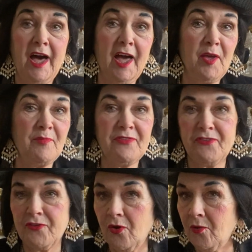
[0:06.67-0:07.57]
I am
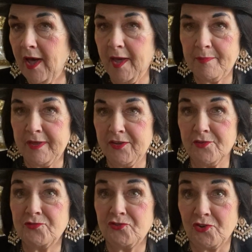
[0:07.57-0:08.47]
so happy
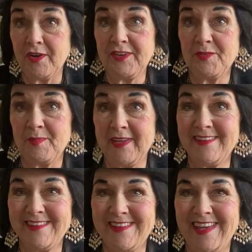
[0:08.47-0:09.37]
you've joined me
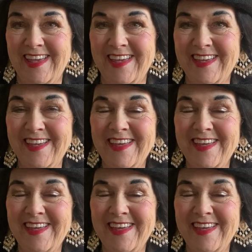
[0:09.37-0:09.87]
today.